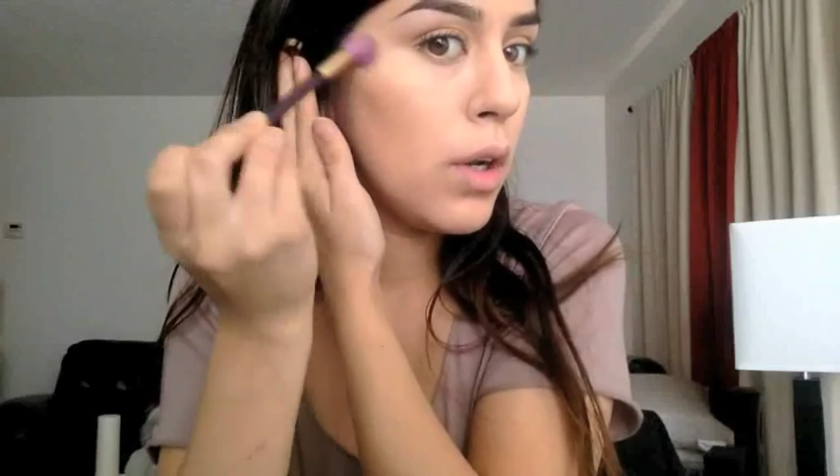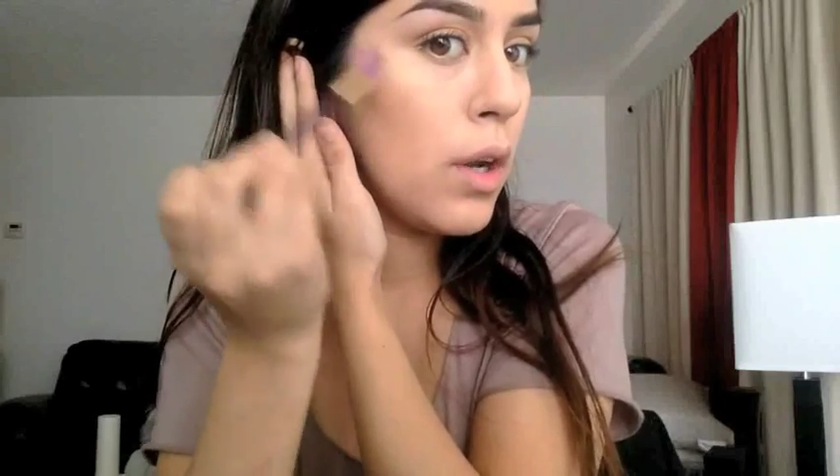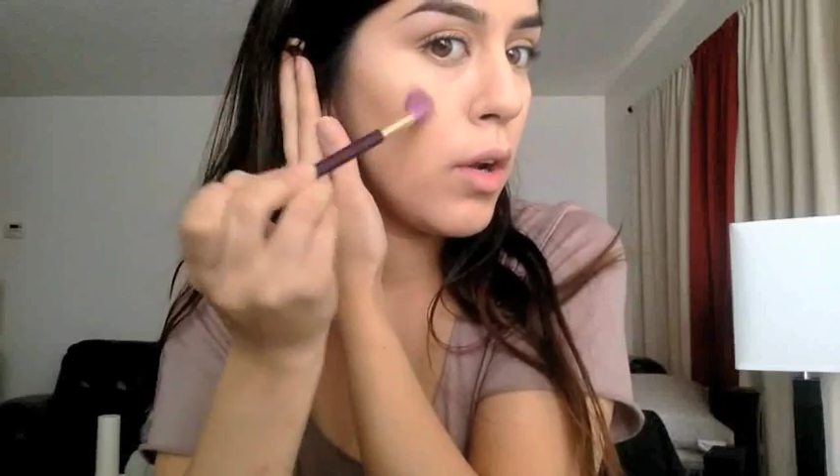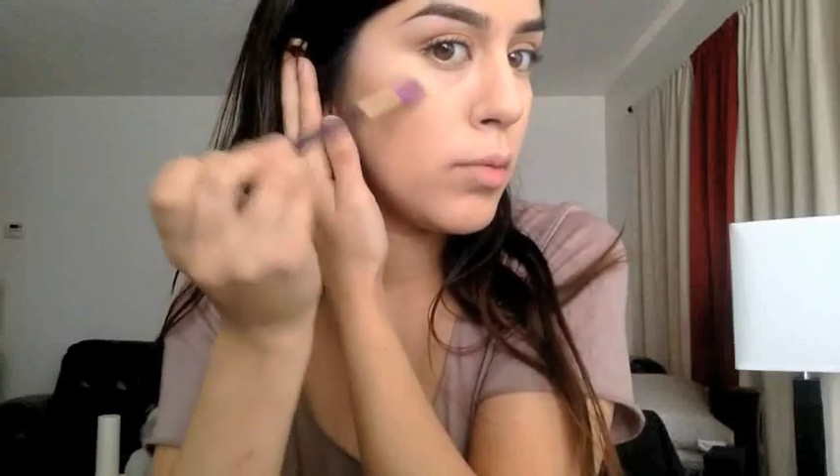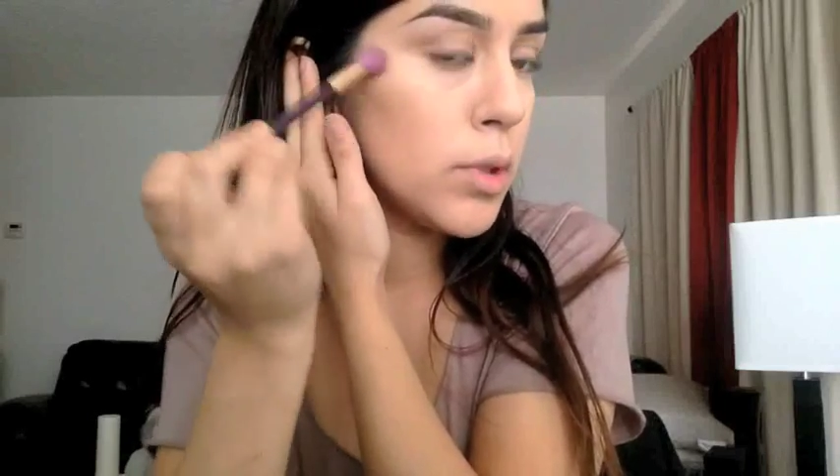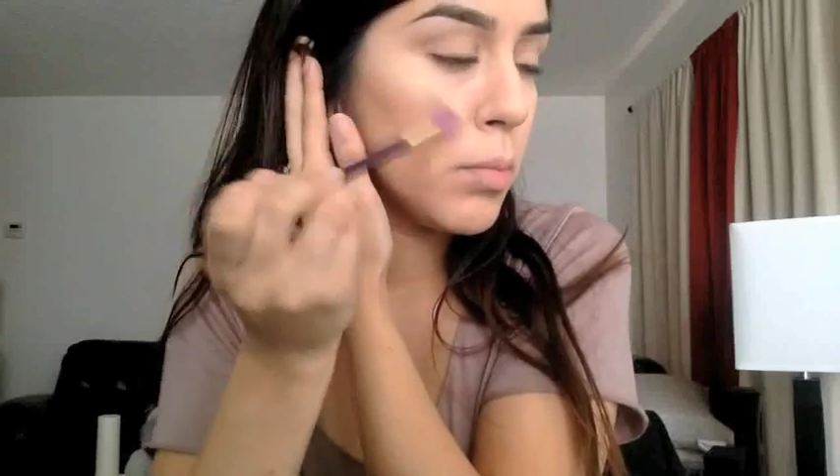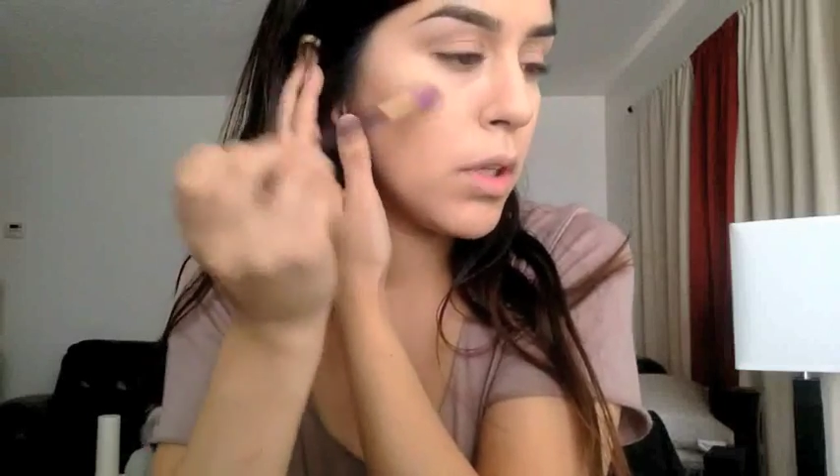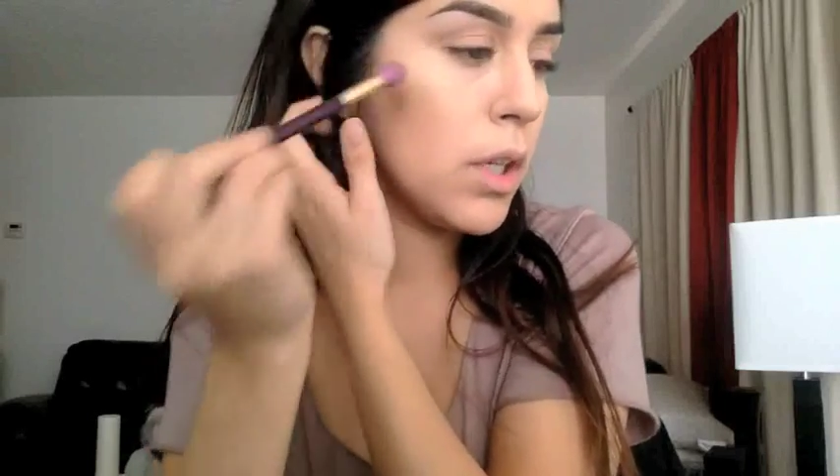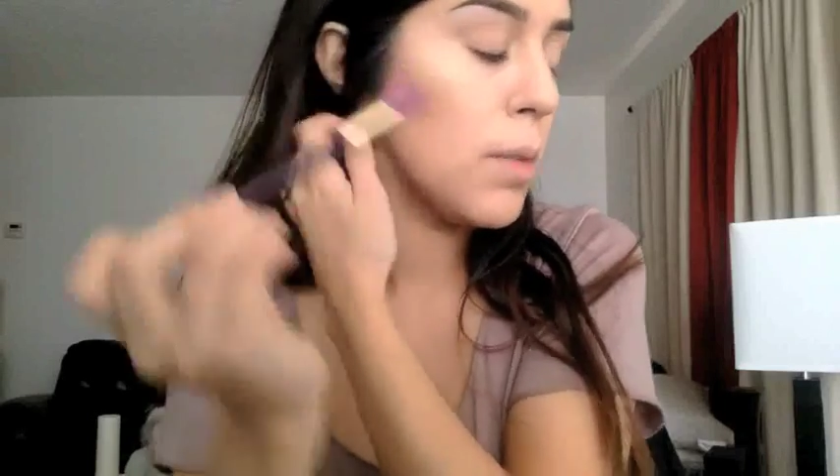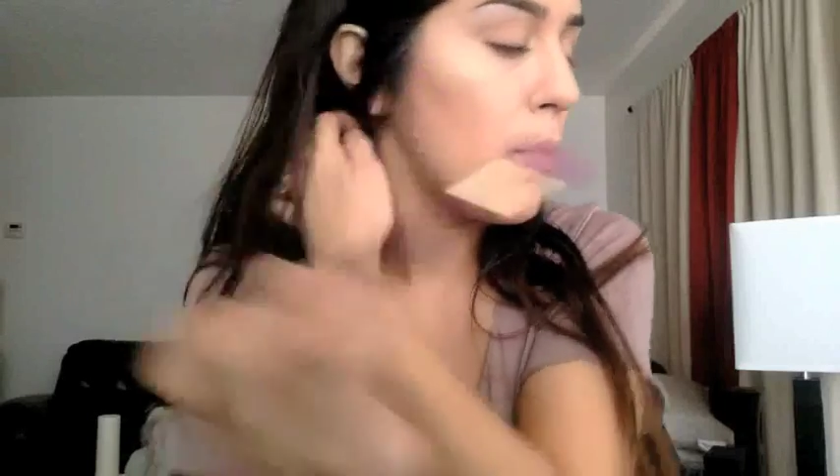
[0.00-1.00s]
Now I'm just
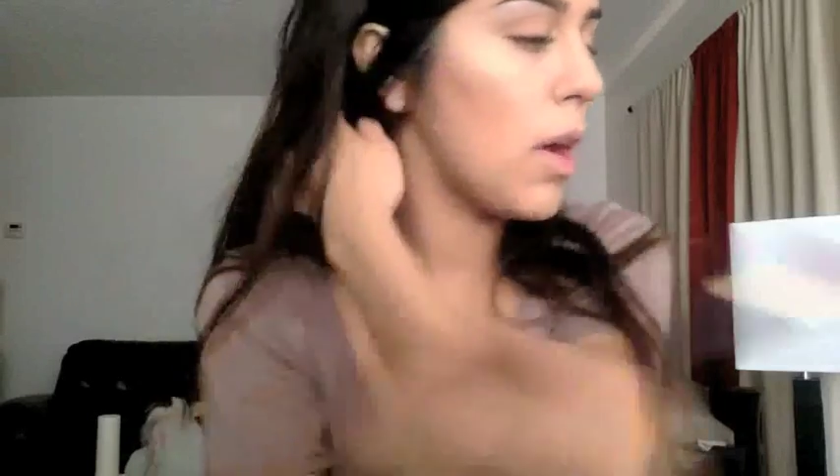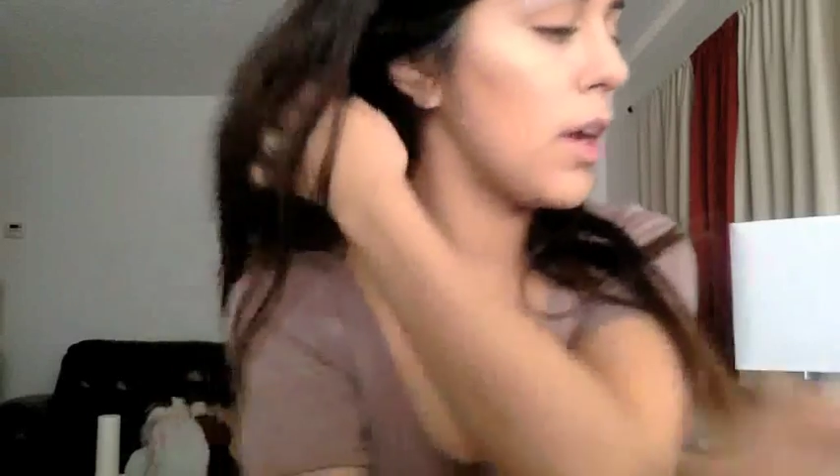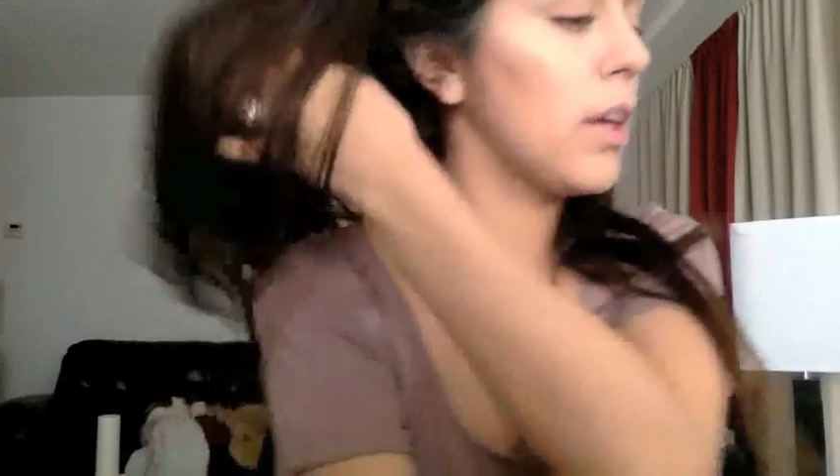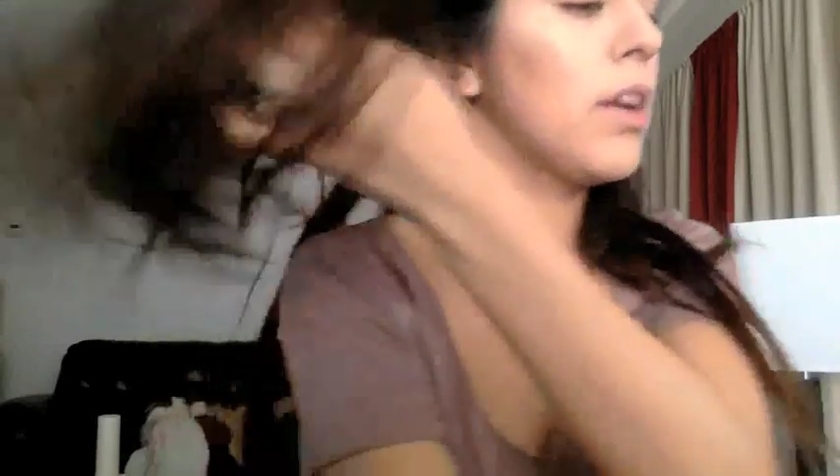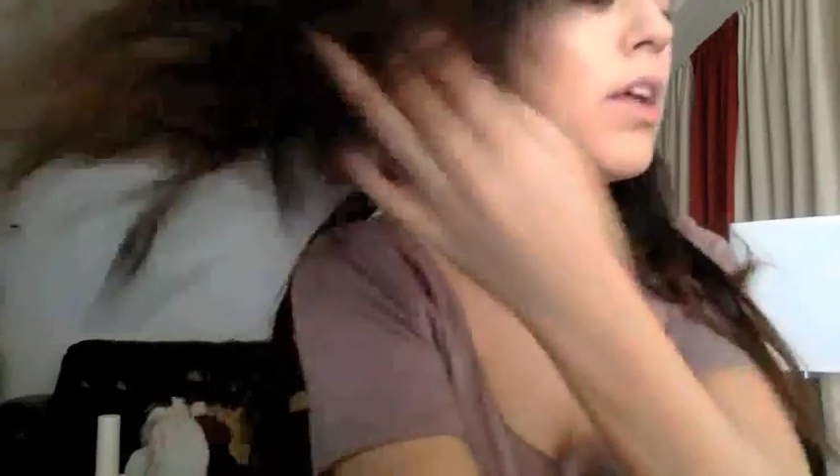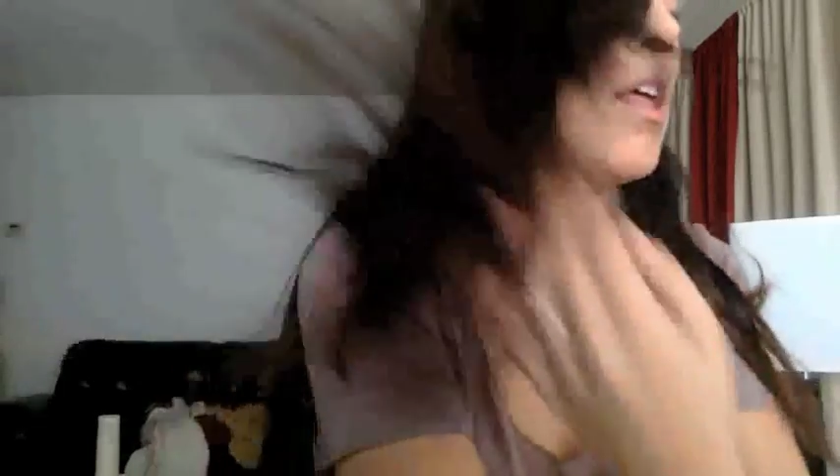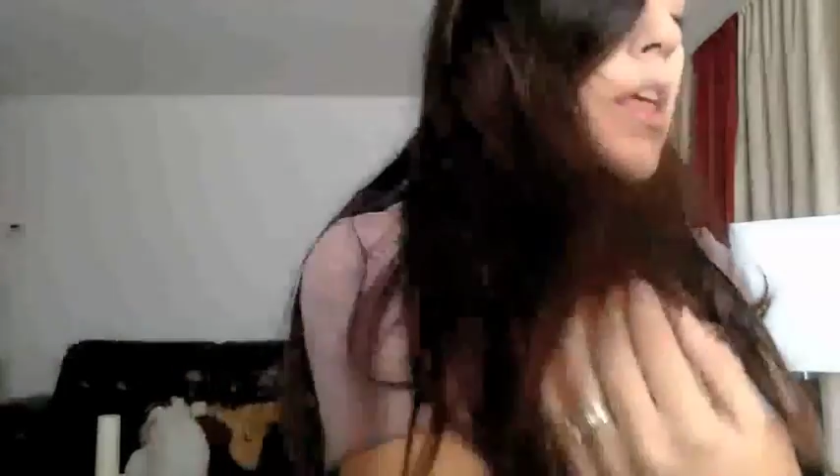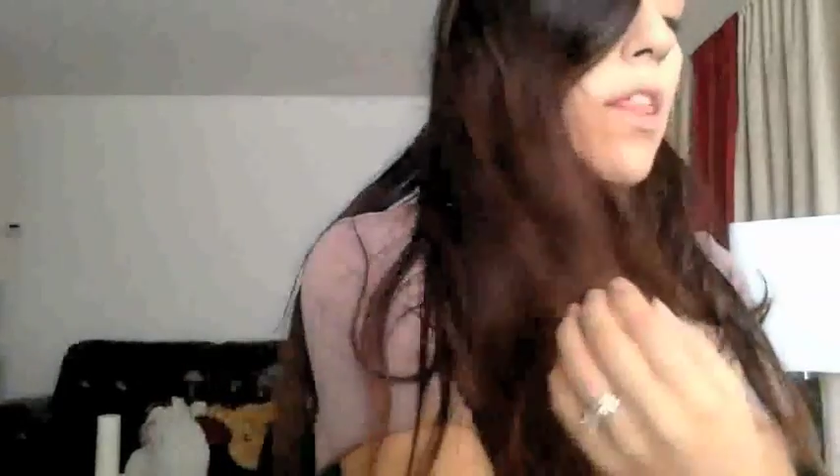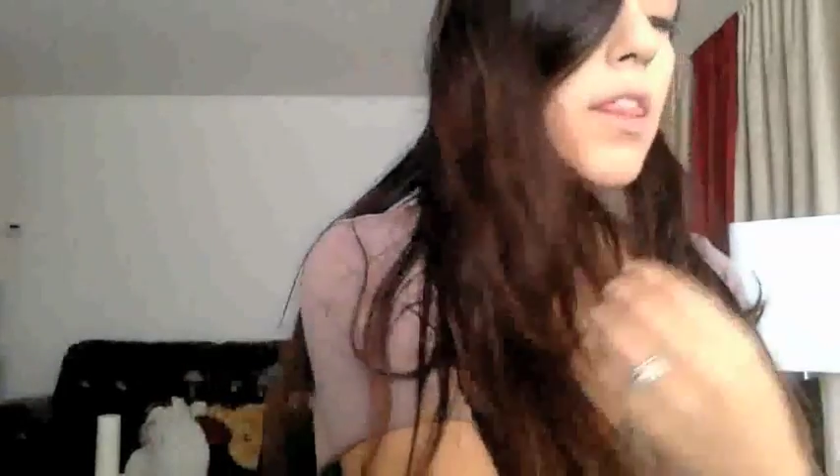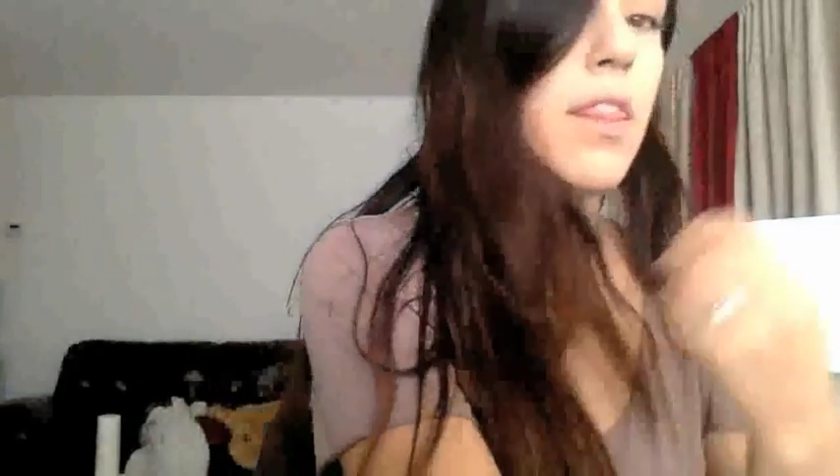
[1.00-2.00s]
blending the product.
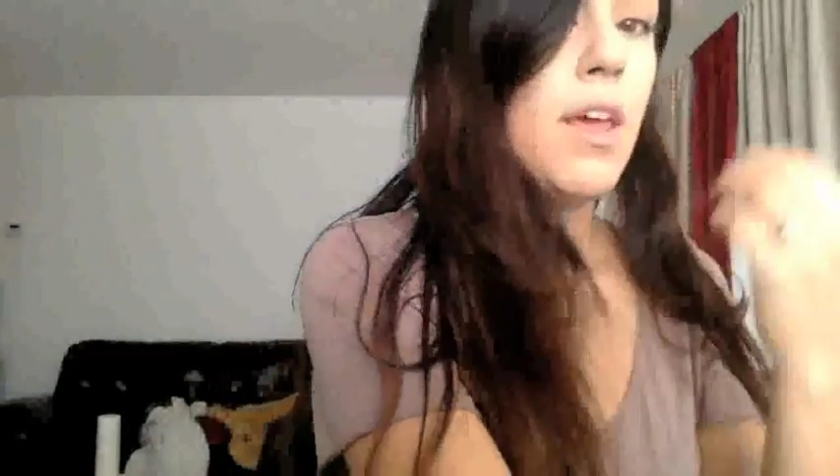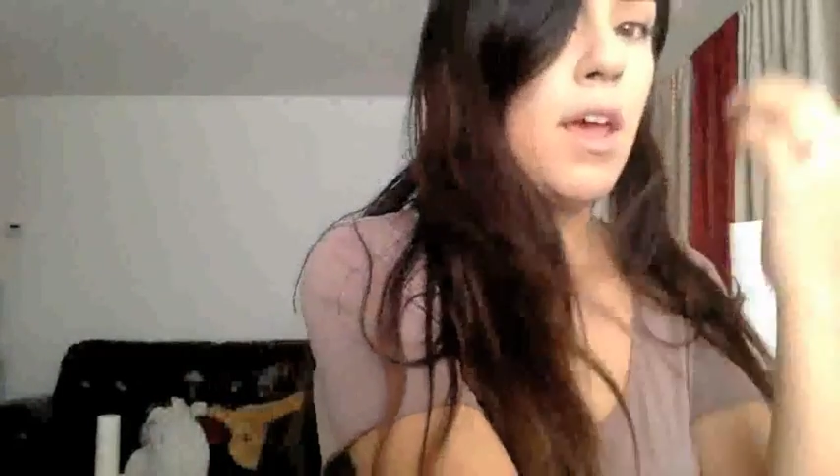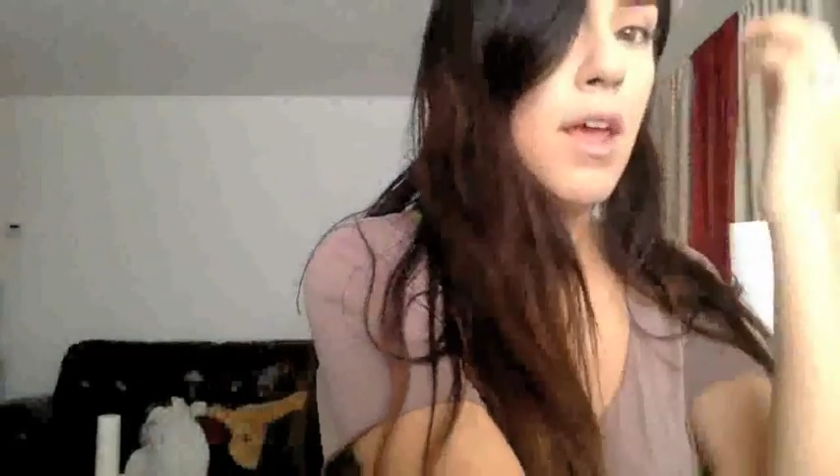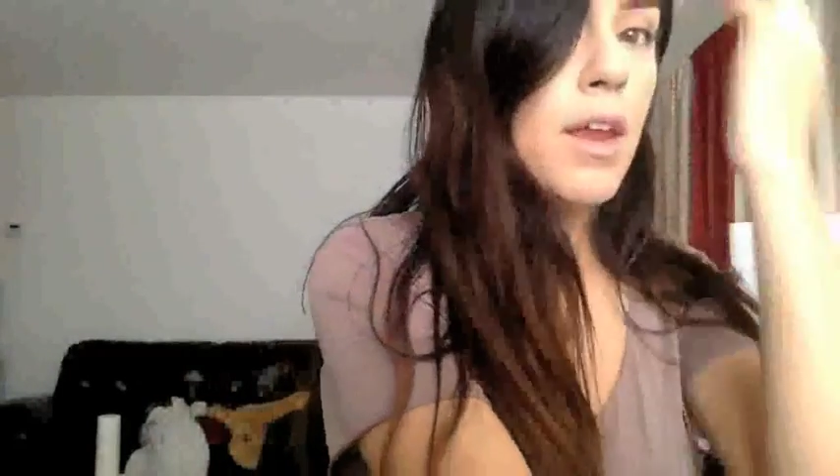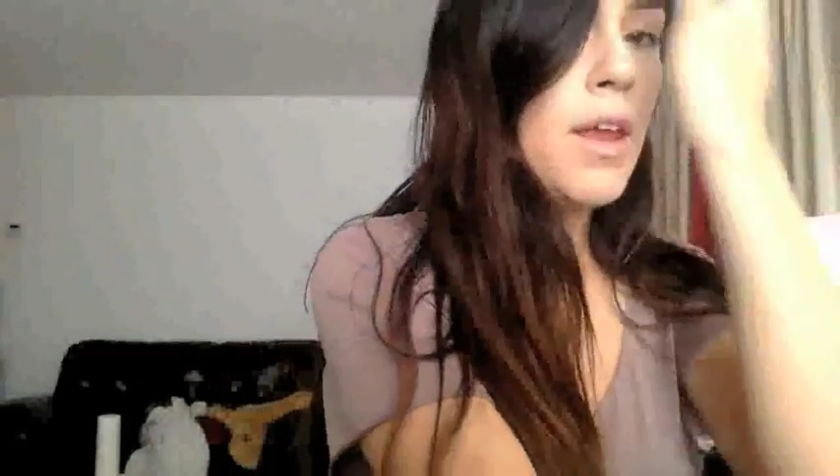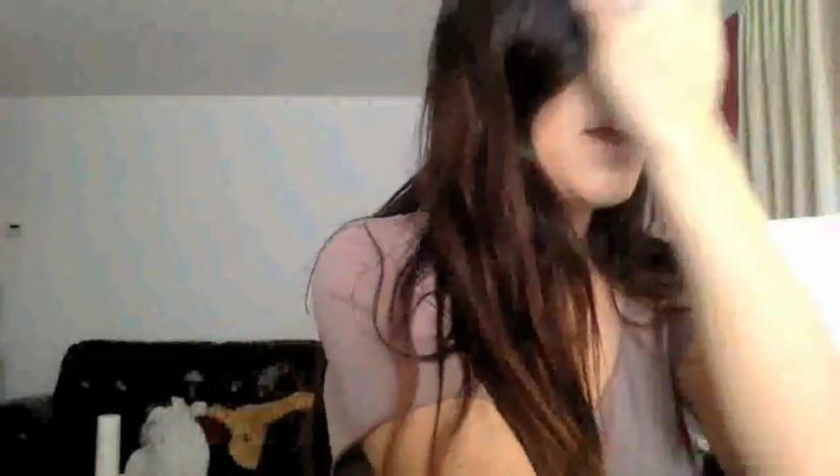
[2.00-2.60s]
Then,